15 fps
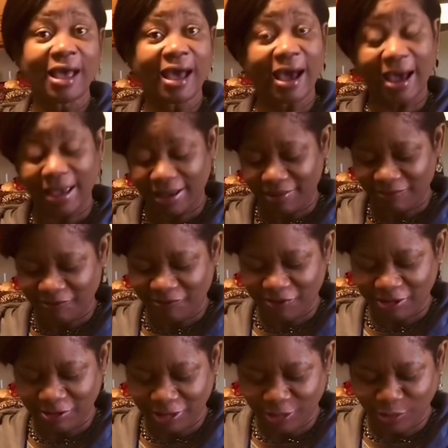I am
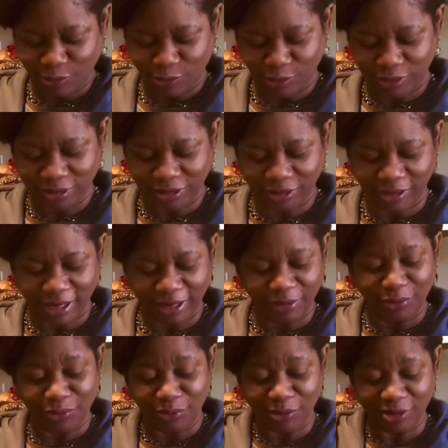very cold, so I
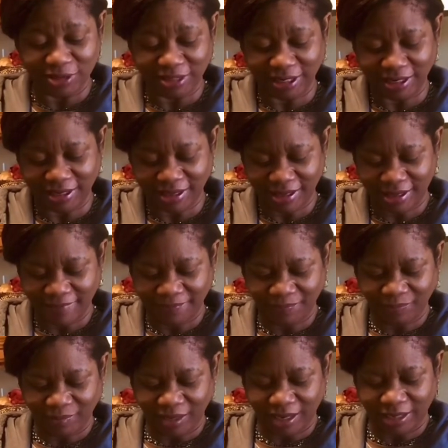don't want any
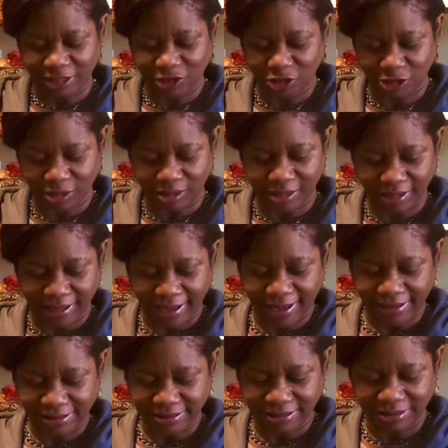additional
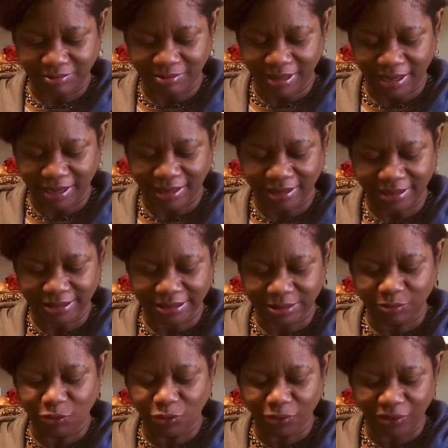ice in my
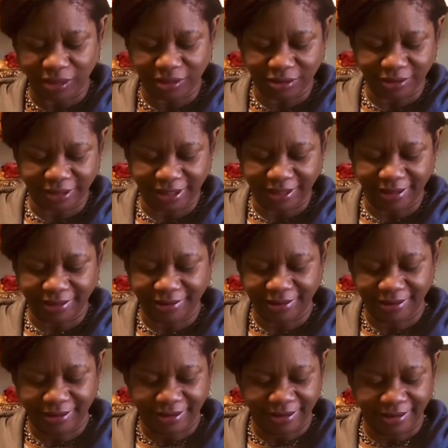smoothie today.
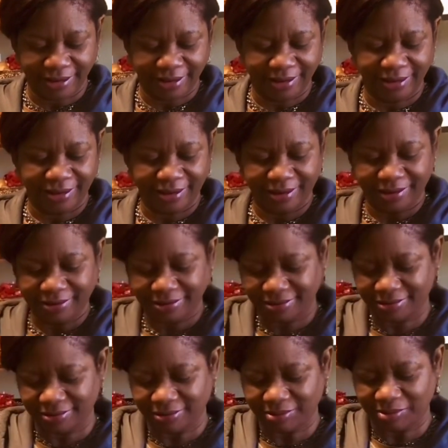
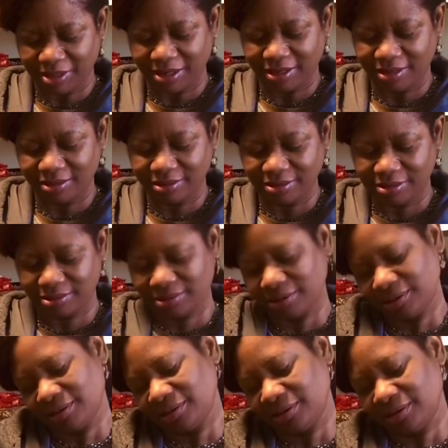Yes, so I'm adding the
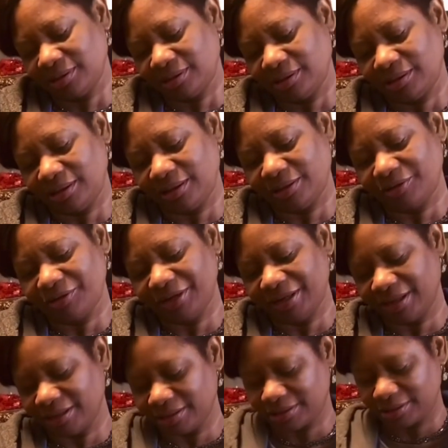
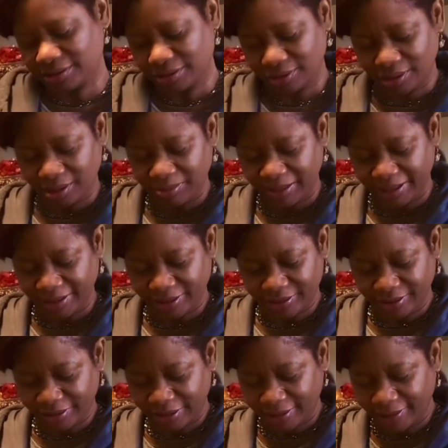ingredients to the blend,
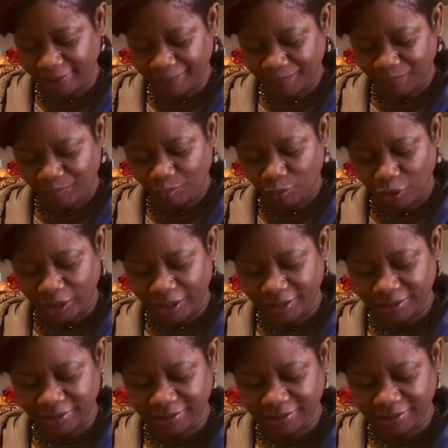the bullet.